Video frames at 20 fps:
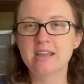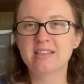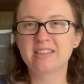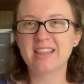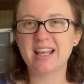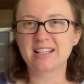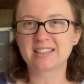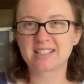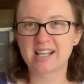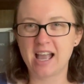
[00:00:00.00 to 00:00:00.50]

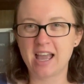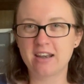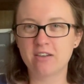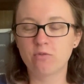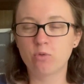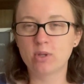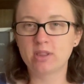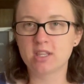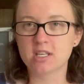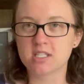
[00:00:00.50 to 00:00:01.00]
That's kind of
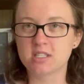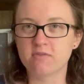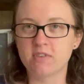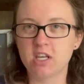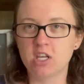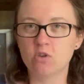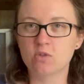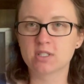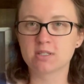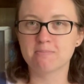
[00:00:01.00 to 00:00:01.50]
what this
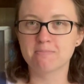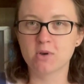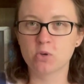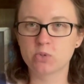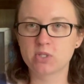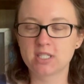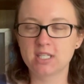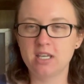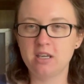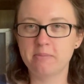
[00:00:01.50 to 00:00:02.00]
video is
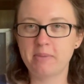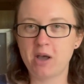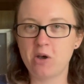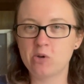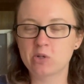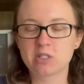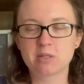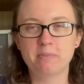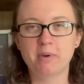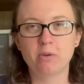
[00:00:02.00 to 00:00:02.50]
mostly
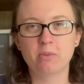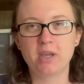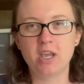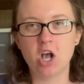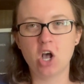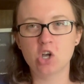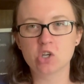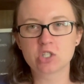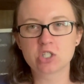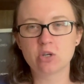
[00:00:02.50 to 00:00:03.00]
about, but we
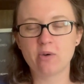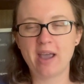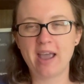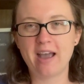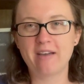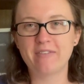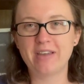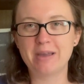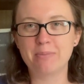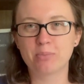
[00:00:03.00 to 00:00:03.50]
also
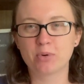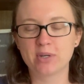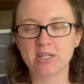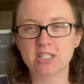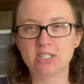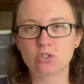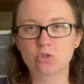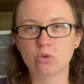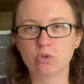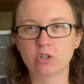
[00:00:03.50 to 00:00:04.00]
have a
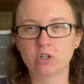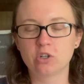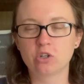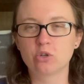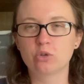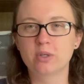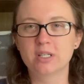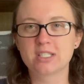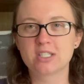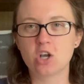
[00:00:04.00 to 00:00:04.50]
preschooler
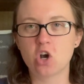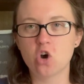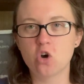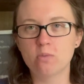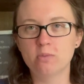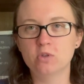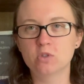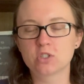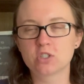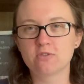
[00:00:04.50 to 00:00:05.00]
who is
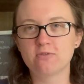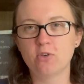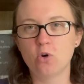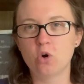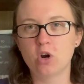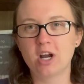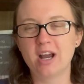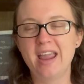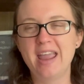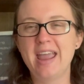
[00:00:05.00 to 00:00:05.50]
almost
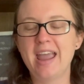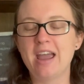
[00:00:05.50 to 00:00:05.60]
4,